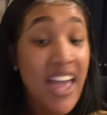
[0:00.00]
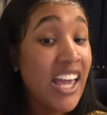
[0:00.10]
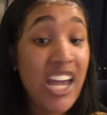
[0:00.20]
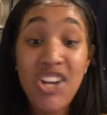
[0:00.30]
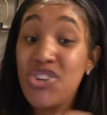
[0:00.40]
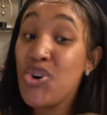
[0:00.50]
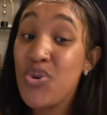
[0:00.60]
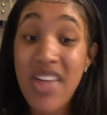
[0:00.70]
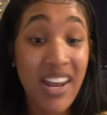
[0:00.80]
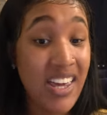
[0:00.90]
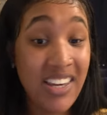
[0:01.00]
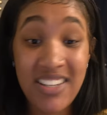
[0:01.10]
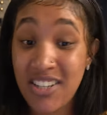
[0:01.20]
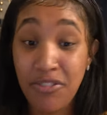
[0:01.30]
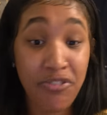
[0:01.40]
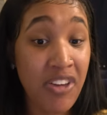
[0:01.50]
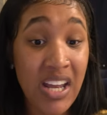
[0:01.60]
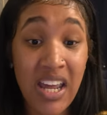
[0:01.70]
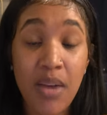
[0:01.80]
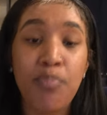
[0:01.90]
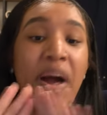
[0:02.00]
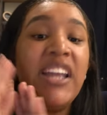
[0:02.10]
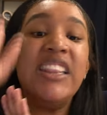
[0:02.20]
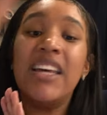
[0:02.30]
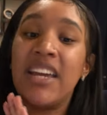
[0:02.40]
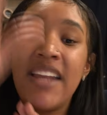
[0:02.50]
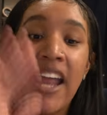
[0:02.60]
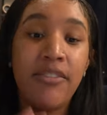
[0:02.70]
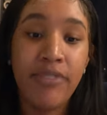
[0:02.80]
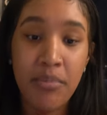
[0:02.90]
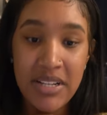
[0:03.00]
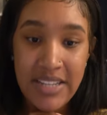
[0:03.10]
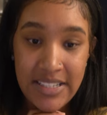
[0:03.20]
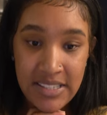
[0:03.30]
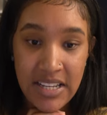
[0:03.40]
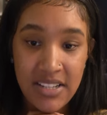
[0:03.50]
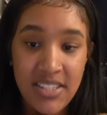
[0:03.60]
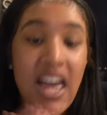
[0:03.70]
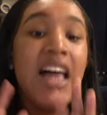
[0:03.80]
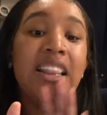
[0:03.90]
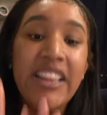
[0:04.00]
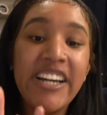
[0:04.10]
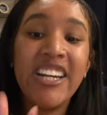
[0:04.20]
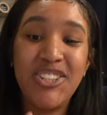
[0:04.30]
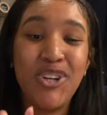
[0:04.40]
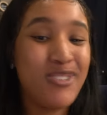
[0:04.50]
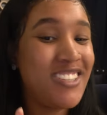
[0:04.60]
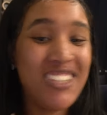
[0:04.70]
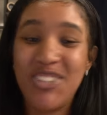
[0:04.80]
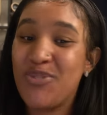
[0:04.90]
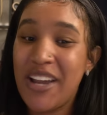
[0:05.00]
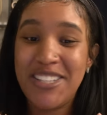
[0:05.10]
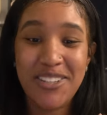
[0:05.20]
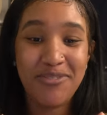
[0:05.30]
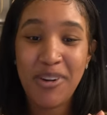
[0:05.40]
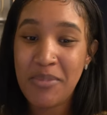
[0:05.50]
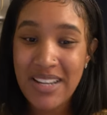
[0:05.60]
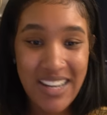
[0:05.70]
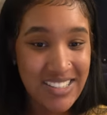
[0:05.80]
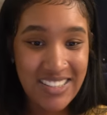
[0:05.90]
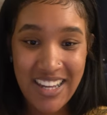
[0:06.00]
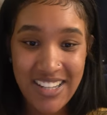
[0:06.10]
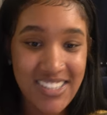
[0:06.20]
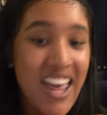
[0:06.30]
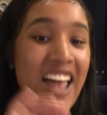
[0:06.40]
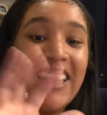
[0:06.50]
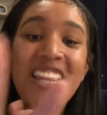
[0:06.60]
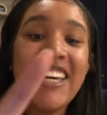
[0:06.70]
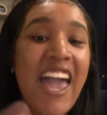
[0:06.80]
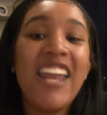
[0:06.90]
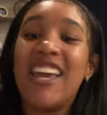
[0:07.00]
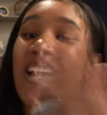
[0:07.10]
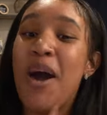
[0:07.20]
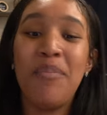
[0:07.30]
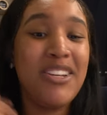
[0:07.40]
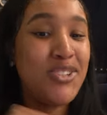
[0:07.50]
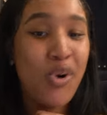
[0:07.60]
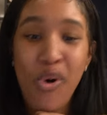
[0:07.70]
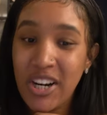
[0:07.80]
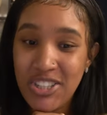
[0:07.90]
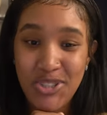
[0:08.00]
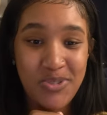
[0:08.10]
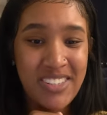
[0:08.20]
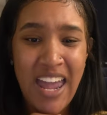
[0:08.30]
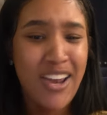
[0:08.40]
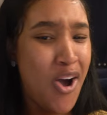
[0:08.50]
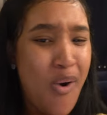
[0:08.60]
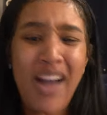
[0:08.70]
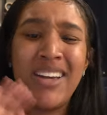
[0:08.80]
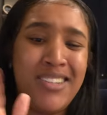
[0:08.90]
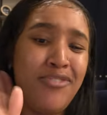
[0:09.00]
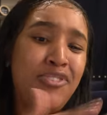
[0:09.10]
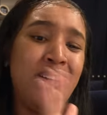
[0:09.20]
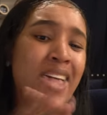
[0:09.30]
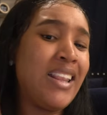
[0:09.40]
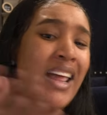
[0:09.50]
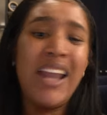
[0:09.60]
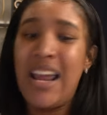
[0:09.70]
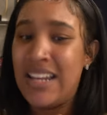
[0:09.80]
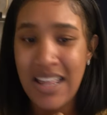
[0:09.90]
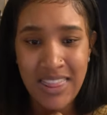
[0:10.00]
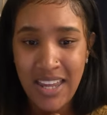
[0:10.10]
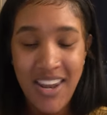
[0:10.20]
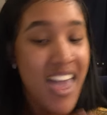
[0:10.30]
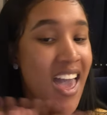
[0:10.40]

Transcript: He knew that he can defeat it by looking at it from a distance. Look at your situation from a distance. Look at it coming towards you saying, oh, I can defeat that. That ain't nothing.